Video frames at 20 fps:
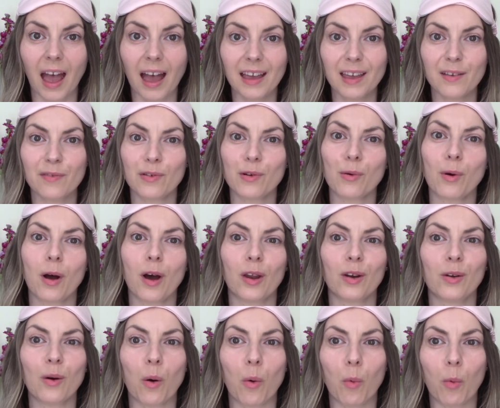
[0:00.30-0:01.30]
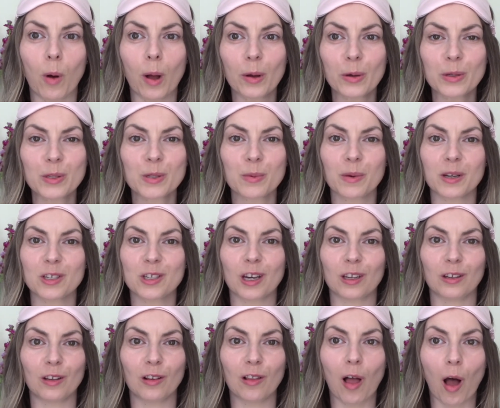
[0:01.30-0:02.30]
Hi everyone, welcome to my
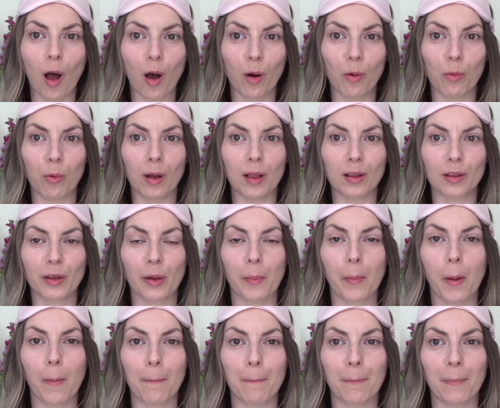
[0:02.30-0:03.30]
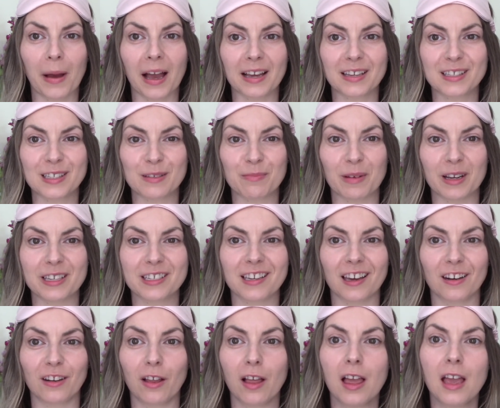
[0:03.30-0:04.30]
channel, or welcome back to my
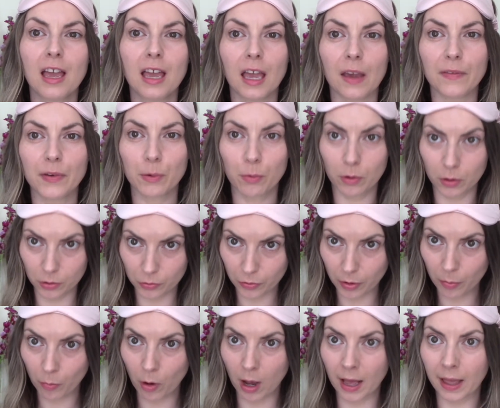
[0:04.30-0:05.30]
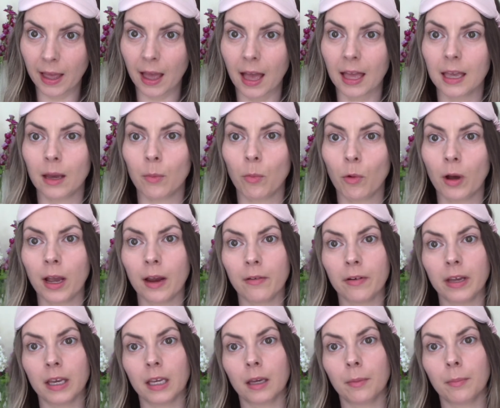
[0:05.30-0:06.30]
channel. If you're wondering why I am
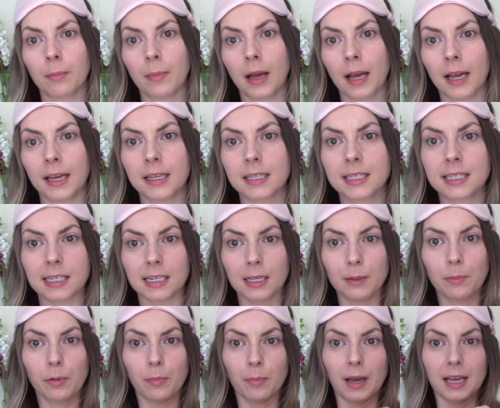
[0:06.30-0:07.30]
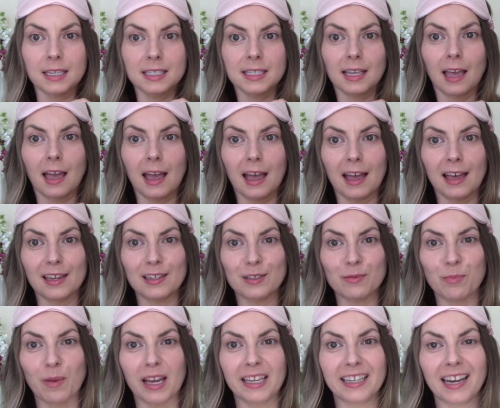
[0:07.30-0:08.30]
wearing my sleep mask
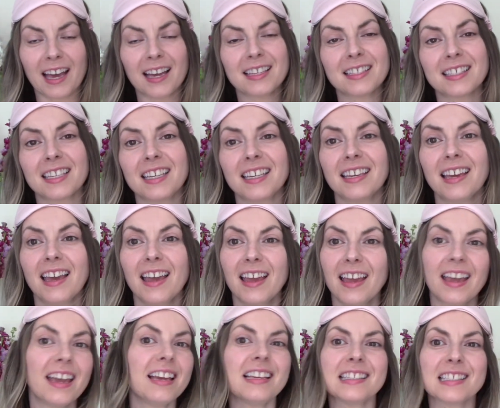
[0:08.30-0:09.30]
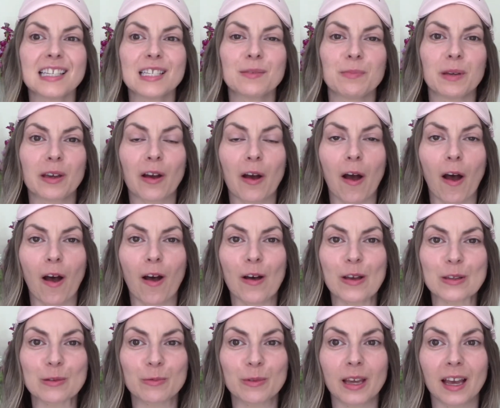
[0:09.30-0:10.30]
and my nightie, it is
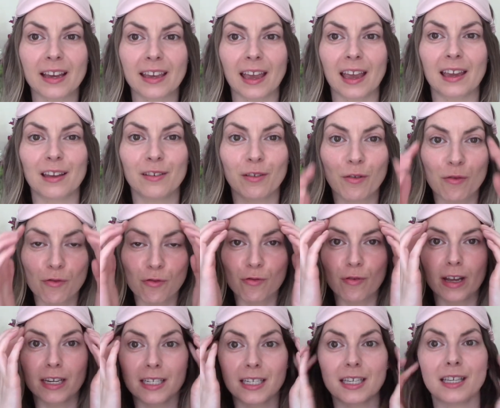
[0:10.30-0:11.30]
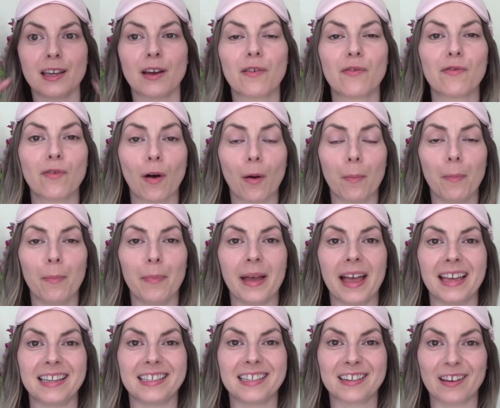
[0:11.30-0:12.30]
because we are getting ready for
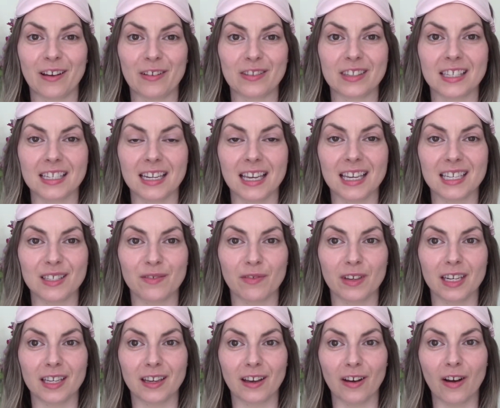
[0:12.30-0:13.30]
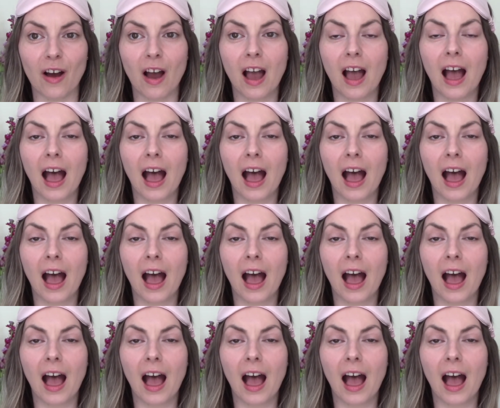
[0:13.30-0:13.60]
bed on today's video.